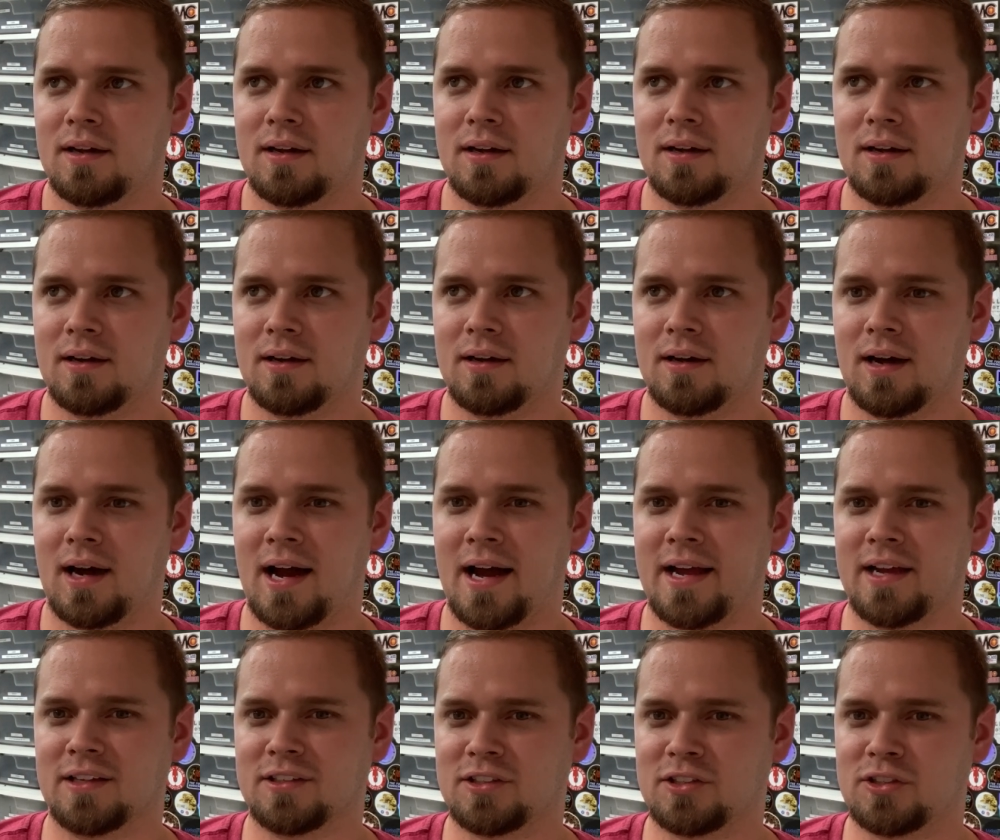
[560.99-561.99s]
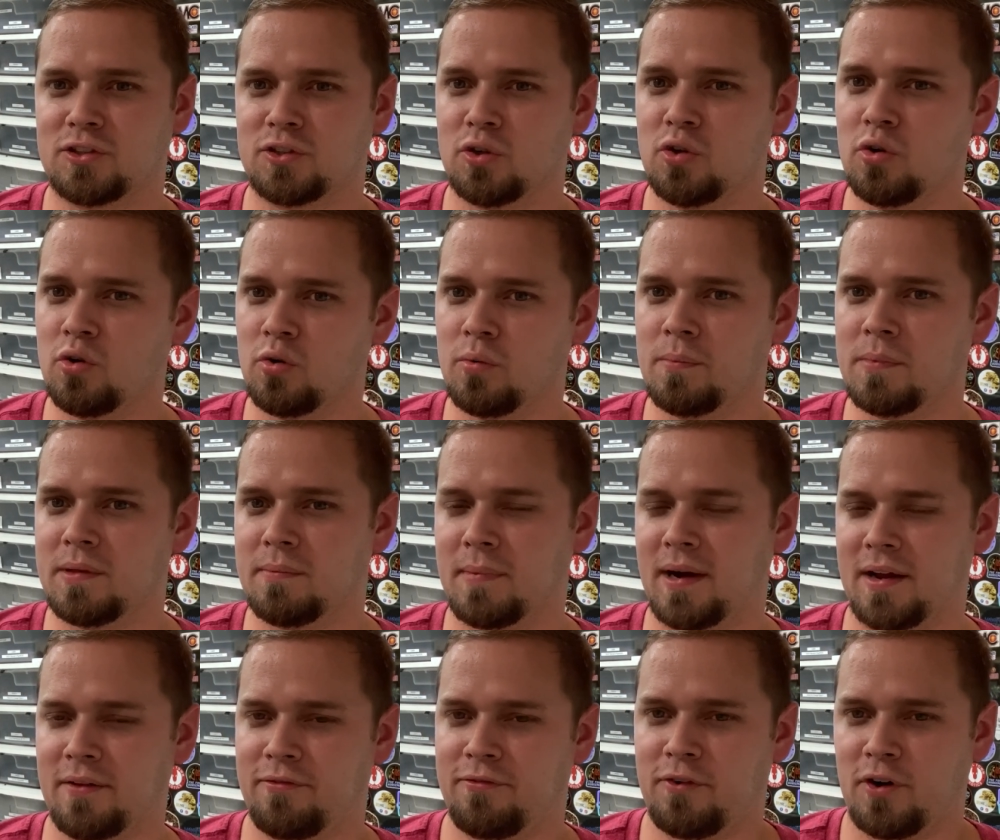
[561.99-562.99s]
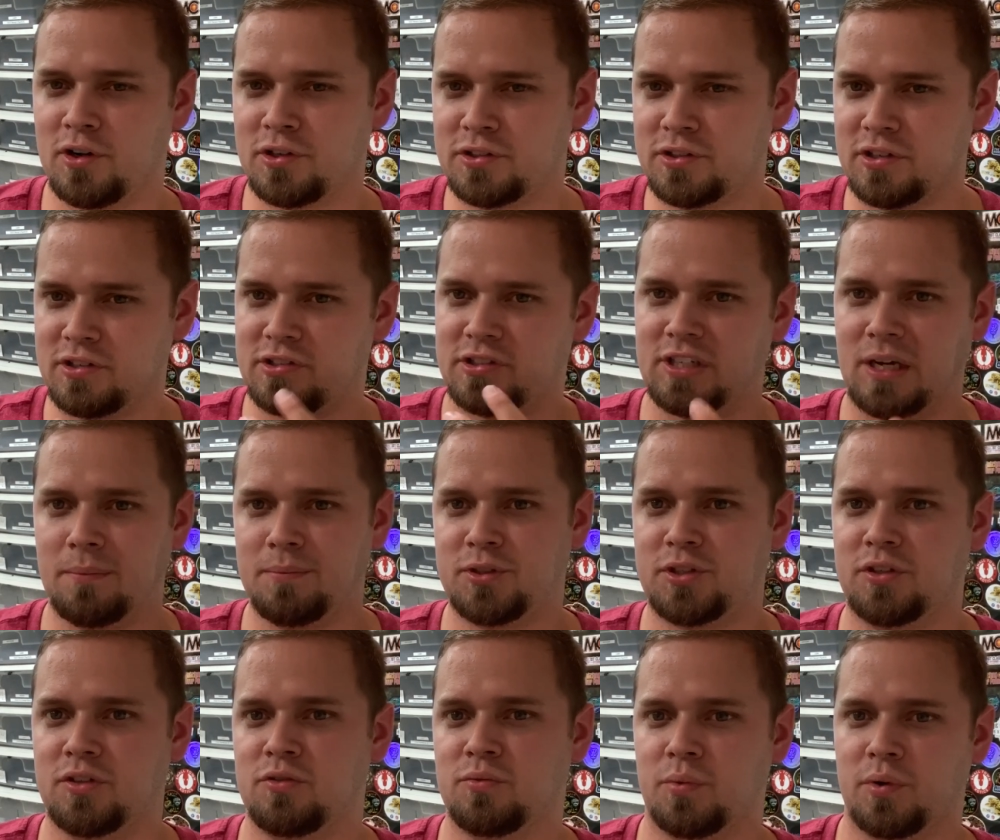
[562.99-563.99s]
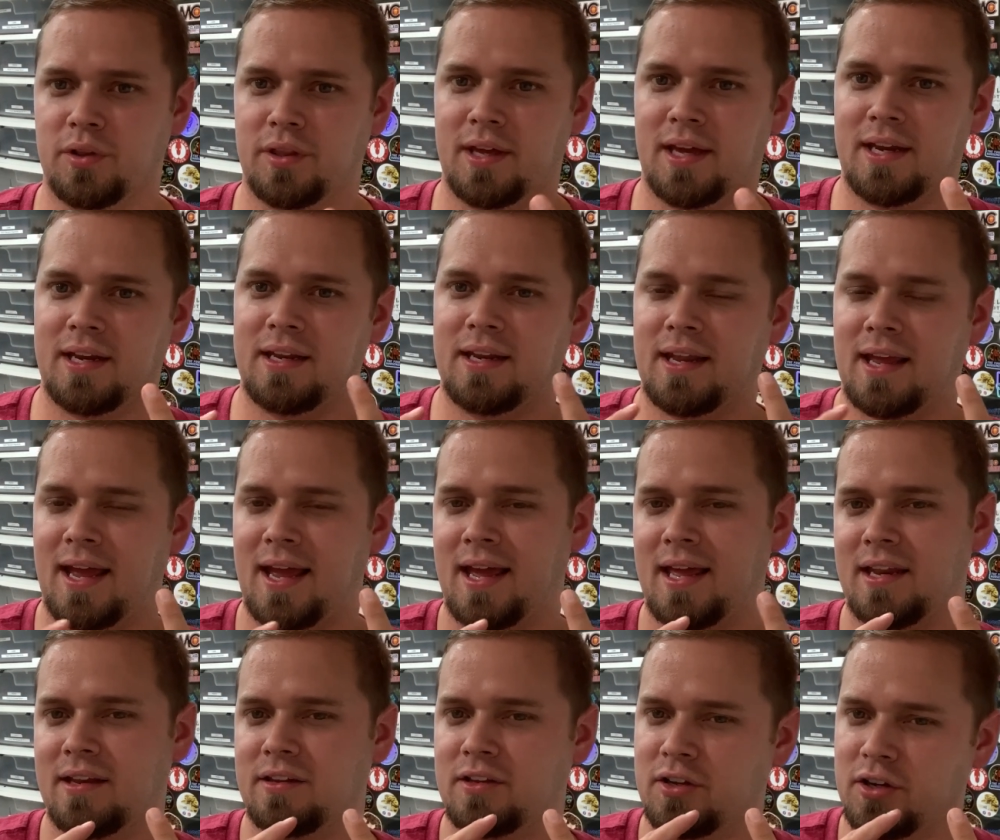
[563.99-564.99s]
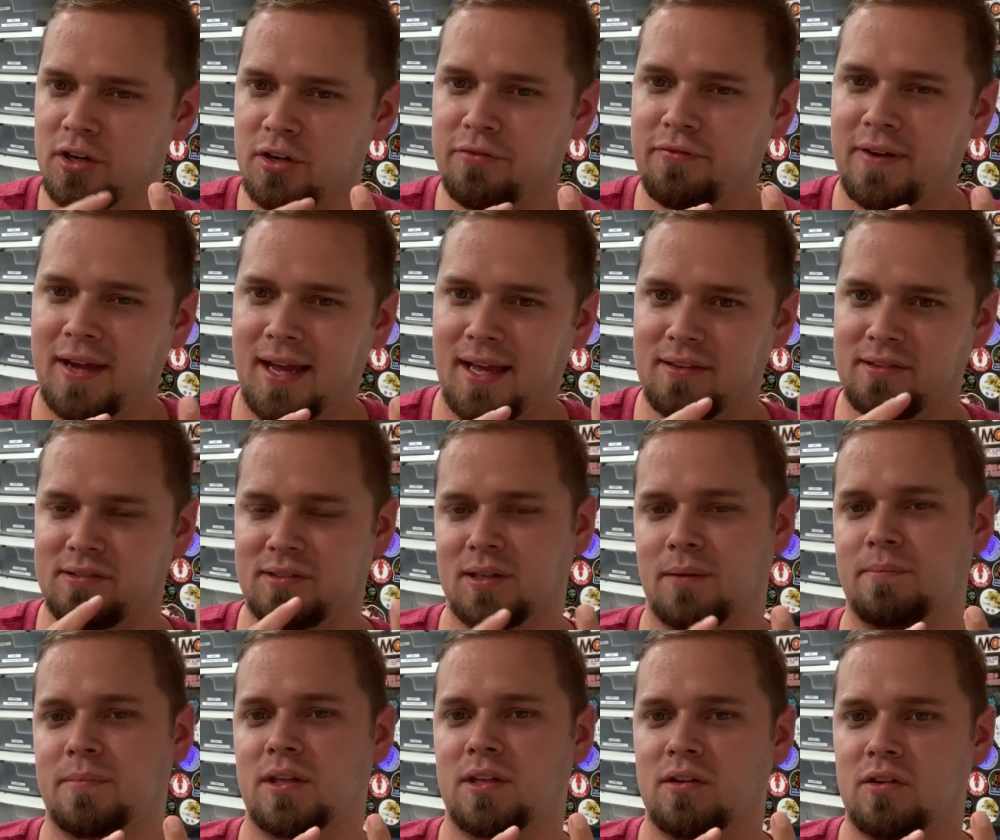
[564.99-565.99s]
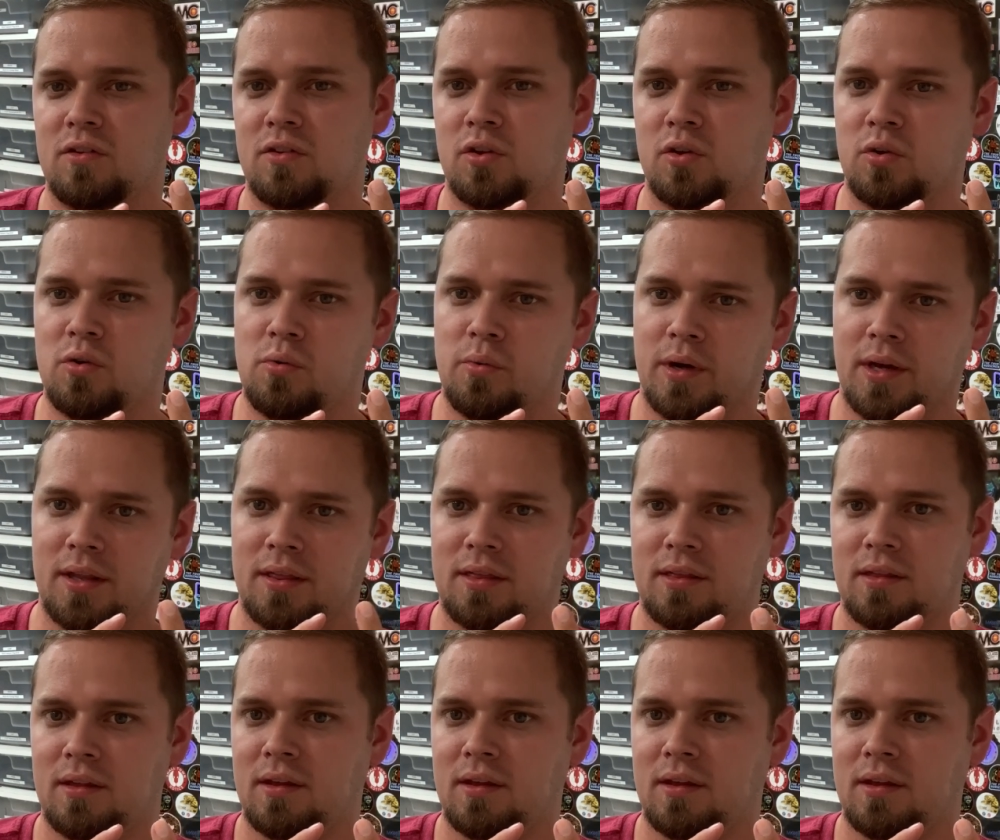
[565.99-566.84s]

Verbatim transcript: Uh, I assumed my first assumptions were that it had could have had something to do with